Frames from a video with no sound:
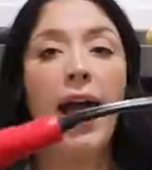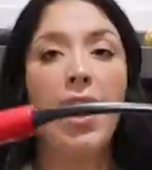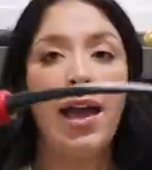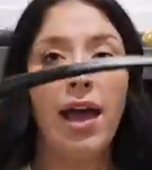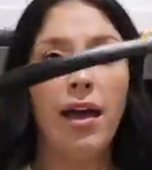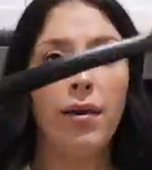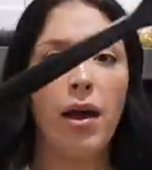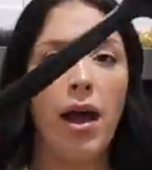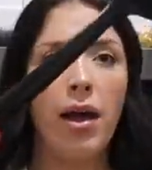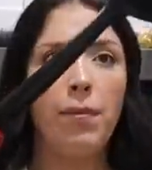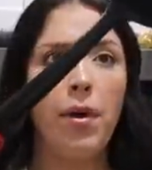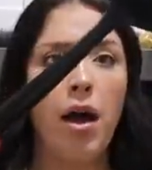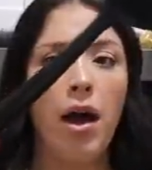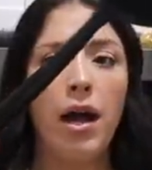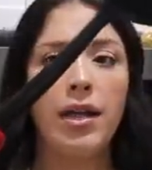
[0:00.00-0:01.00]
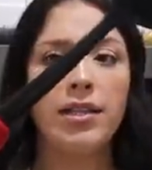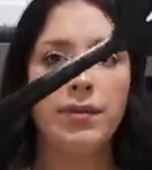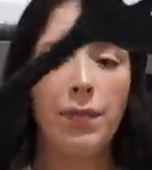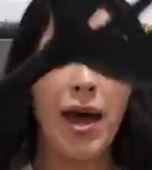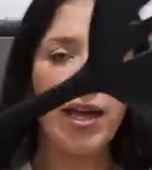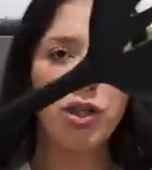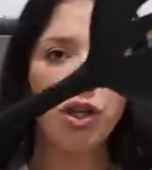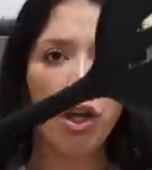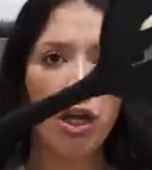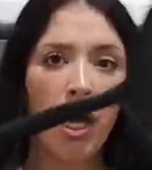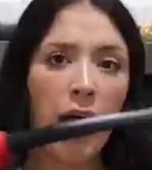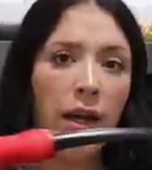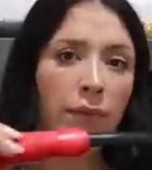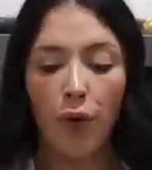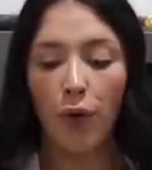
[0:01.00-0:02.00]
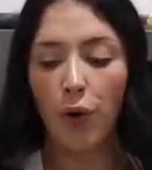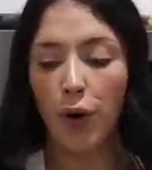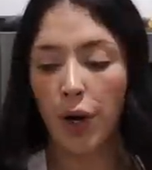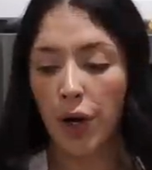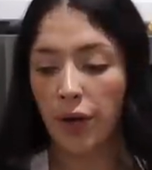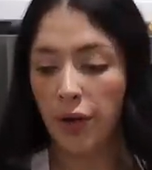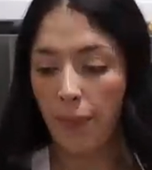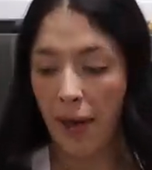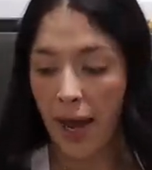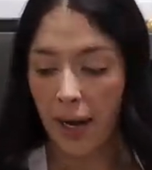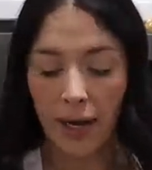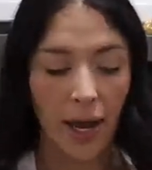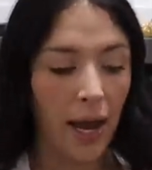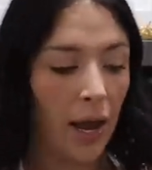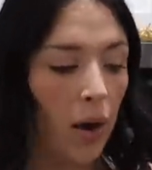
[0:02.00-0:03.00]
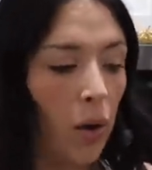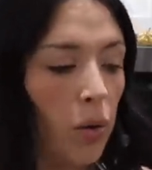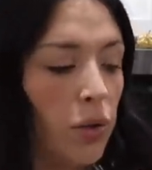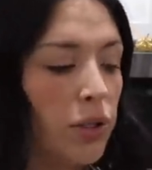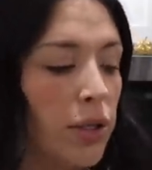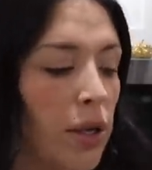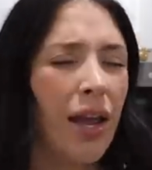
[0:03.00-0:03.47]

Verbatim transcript: I, I bought a spatula for the back house.